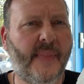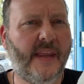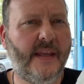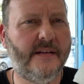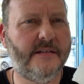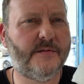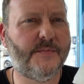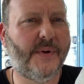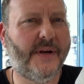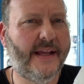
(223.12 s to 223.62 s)

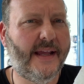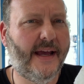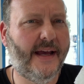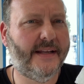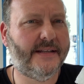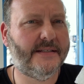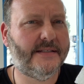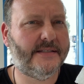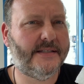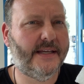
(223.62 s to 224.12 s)
it's pretty
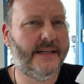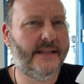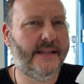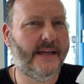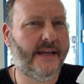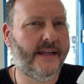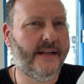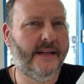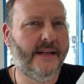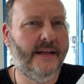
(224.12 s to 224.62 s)
hard to see
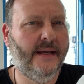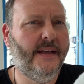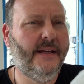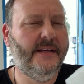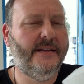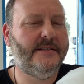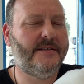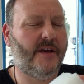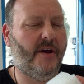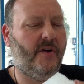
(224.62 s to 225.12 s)
that.
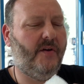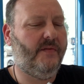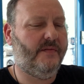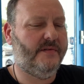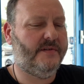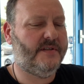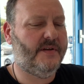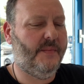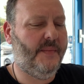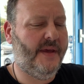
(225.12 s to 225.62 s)
So
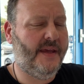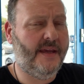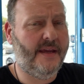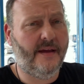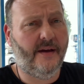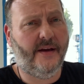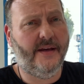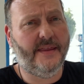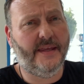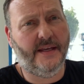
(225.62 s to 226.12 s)
to
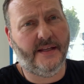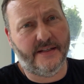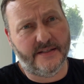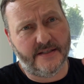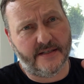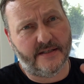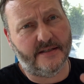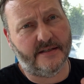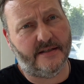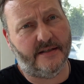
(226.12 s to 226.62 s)
me, I think
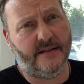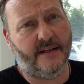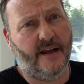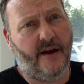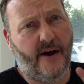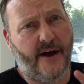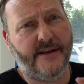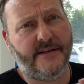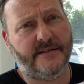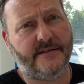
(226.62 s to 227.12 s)
this is a
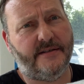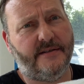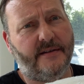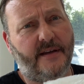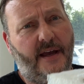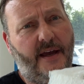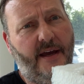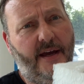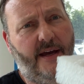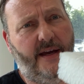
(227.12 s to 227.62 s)
nice,
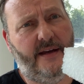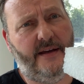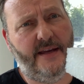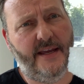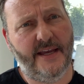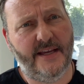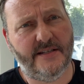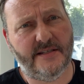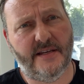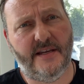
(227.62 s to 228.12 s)

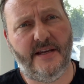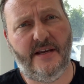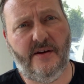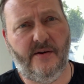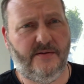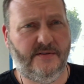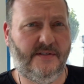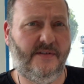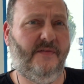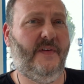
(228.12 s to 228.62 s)
easy,
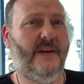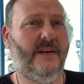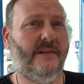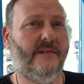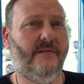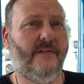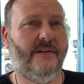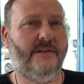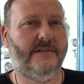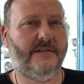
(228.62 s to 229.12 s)

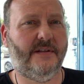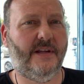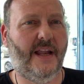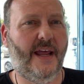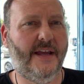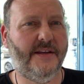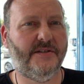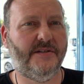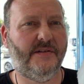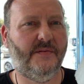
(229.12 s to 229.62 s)
cost-effective
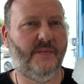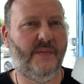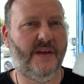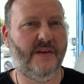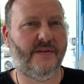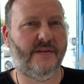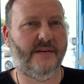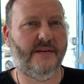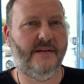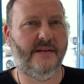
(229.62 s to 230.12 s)
installation
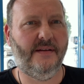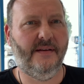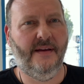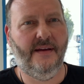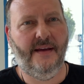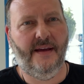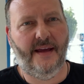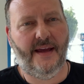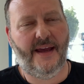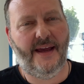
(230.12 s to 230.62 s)
method,
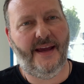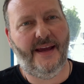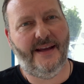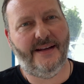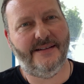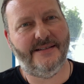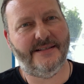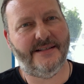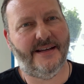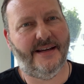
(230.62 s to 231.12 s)

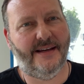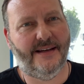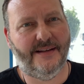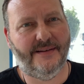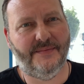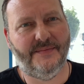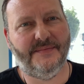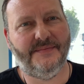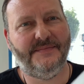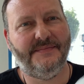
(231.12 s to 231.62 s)
and
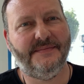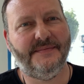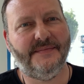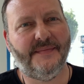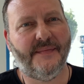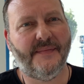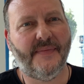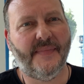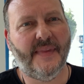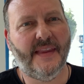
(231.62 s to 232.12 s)

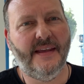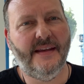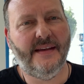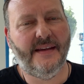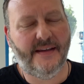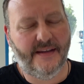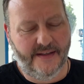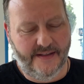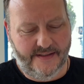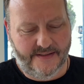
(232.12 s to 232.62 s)

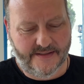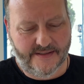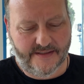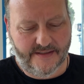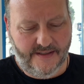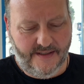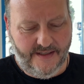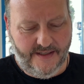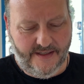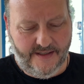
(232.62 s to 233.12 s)
it
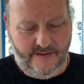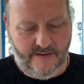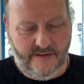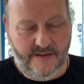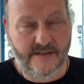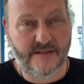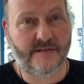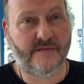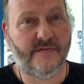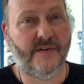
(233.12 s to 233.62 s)

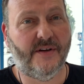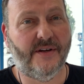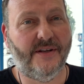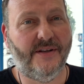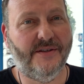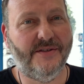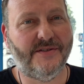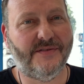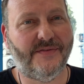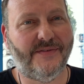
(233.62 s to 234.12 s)
is very
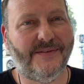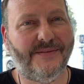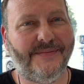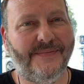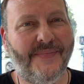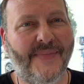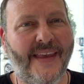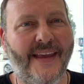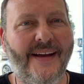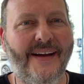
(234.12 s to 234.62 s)
useful.
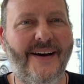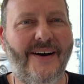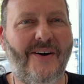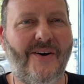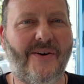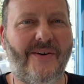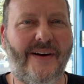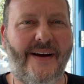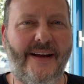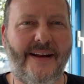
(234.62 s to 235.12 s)

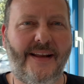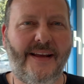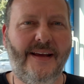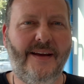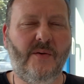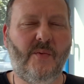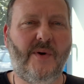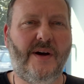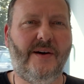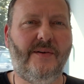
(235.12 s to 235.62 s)
All right,
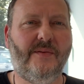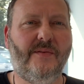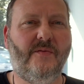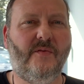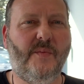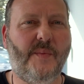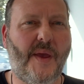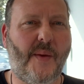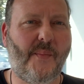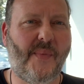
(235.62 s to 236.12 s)
well,
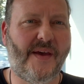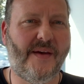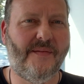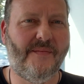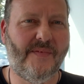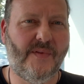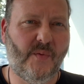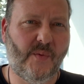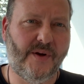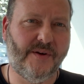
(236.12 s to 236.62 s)

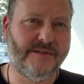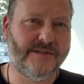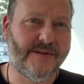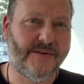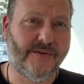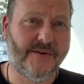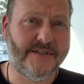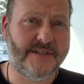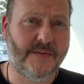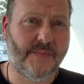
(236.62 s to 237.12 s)
remember, the world's a
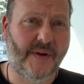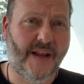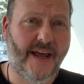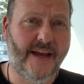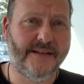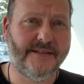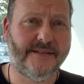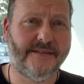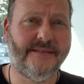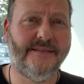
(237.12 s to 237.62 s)
noisy
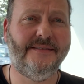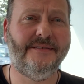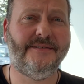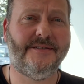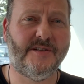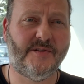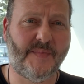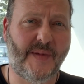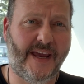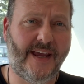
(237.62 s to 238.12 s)
place.
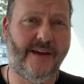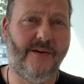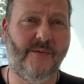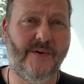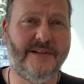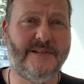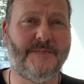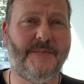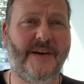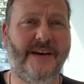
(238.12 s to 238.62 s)
Just make it
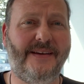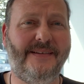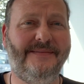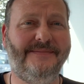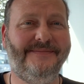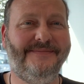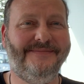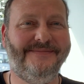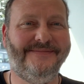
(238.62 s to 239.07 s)
Whisper.